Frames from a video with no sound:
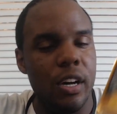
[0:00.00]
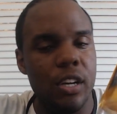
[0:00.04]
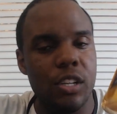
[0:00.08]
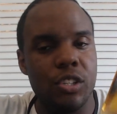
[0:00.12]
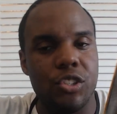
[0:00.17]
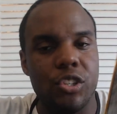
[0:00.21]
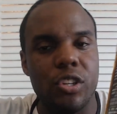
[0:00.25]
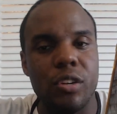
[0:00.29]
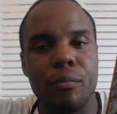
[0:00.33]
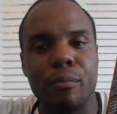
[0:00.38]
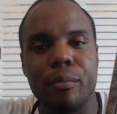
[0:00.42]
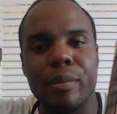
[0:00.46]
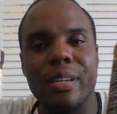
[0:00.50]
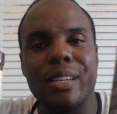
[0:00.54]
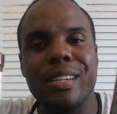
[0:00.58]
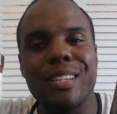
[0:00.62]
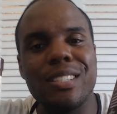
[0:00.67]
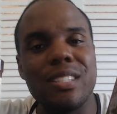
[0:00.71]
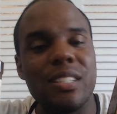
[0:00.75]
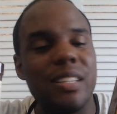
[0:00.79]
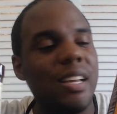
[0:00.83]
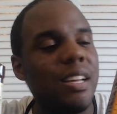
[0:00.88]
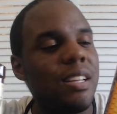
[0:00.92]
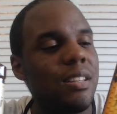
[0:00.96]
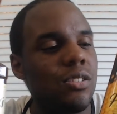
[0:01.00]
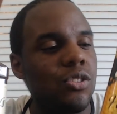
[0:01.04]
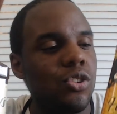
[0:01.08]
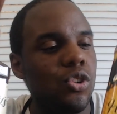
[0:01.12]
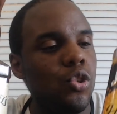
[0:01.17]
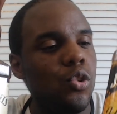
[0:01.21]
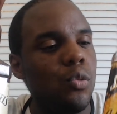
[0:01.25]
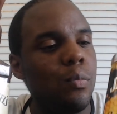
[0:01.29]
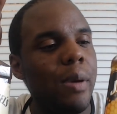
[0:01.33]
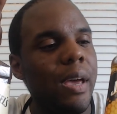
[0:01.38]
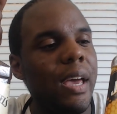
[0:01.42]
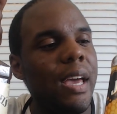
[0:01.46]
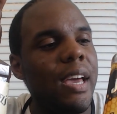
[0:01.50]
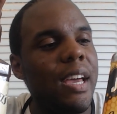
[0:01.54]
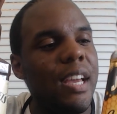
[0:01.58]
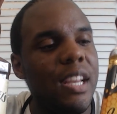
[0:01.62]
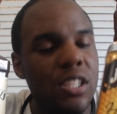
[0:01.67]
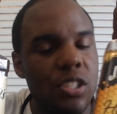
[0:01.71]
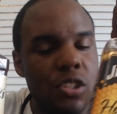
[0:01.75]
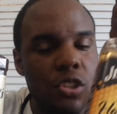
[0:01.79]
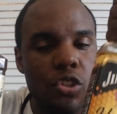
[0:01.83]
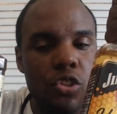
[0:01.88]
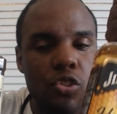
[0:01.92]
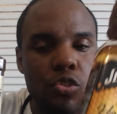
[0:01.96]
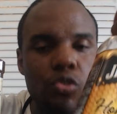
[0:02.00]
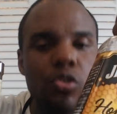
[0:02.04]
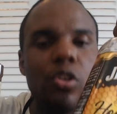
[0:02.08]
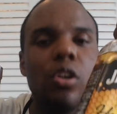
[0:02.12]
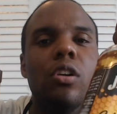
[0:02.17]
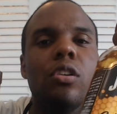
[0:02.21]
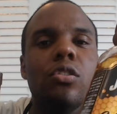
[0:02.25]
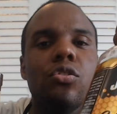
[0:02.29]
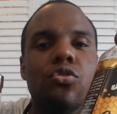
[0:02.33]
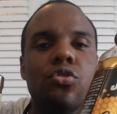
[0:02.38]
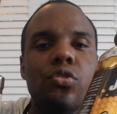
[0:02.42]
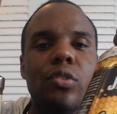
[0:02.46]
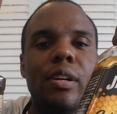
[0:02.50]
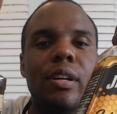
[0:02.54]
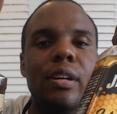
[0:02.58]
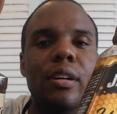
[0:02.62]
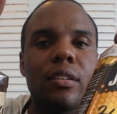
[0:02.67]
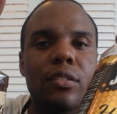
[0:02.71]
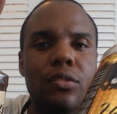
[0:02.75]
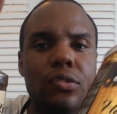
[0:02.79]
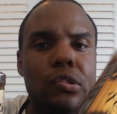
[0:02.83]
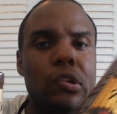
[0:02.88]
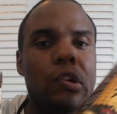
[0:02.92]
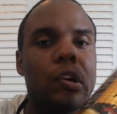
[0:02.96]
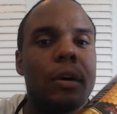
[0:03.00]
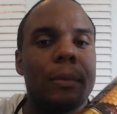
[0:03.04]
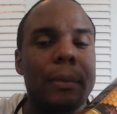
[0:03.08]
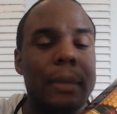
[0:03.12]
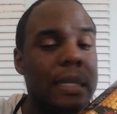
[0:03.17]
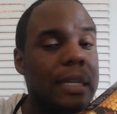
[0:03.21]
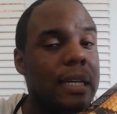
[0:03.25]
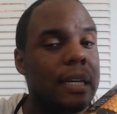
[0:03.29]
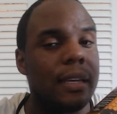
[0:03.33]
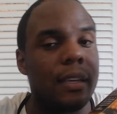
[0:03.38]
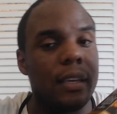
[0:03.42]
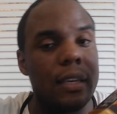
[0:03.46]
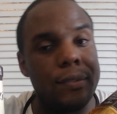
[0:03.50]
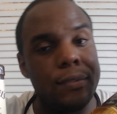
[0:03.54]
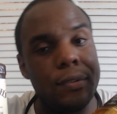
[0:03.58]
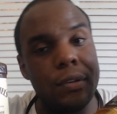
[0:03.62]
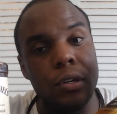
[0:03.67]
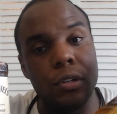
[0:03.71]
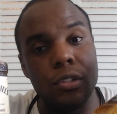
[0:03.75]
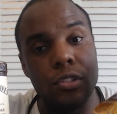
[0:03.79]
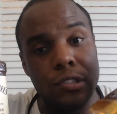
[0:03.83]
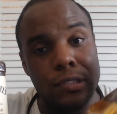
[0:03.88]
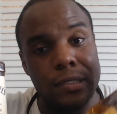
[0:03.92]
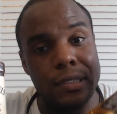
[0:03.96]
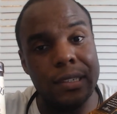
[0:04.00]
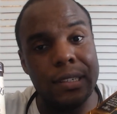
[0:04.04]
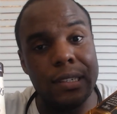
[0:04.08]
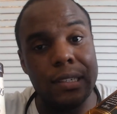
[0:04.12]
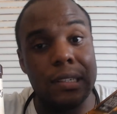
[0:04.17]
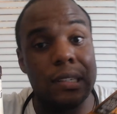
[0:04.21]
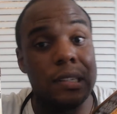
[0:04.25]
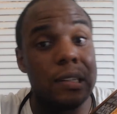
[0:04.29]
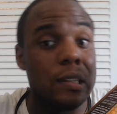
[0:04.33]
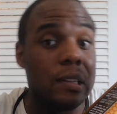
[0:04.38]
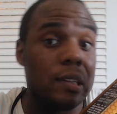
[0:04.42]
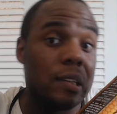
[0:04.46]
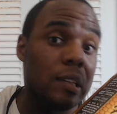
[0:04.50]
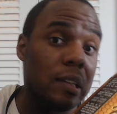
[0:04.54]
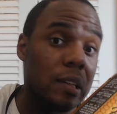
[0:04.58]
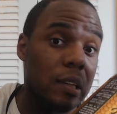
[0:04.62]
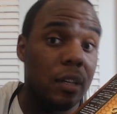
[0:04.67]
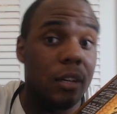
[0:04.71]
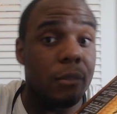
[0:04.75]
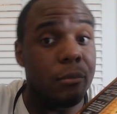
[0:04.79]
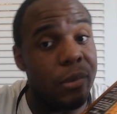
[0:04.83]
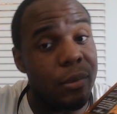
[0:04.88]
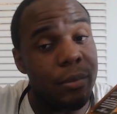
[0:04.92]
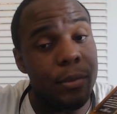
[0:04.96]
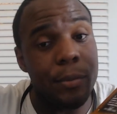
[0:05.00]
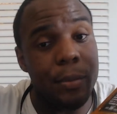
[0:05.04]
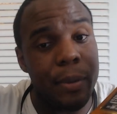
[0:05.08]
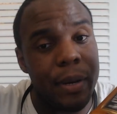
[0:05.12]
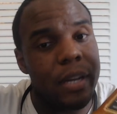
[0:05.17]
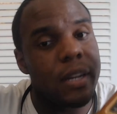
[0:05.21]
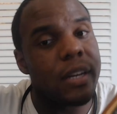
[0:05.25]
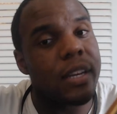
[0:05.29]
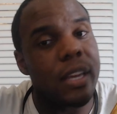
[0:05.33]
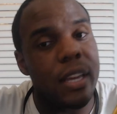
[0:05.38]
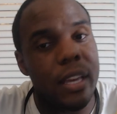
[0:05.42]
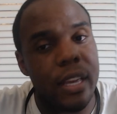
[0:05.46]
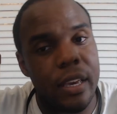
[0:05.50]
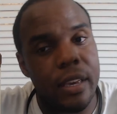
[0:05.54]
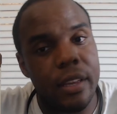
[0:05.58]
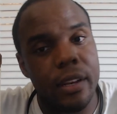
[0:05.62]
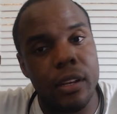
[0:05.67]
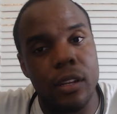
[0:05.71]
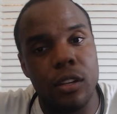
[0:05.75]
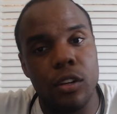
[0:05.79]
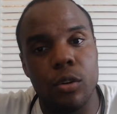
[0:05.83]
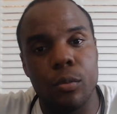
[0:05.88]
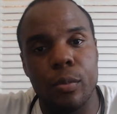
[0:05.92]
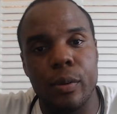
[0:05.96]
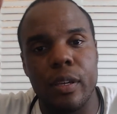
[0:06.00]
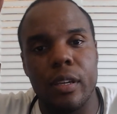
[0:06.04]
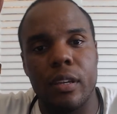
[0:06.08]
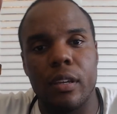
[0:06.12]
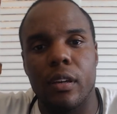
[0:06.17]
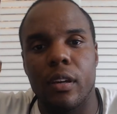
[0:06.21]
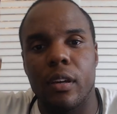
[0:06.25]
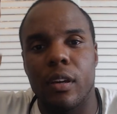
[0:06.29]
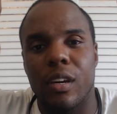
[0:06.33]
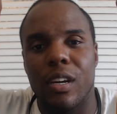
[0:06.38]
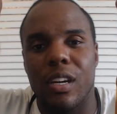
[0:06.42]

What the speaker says: Jim Beam is not too bad. It's a strong drink, so I'm like, if you're gonna drink it, be prepared to get hit a little bit.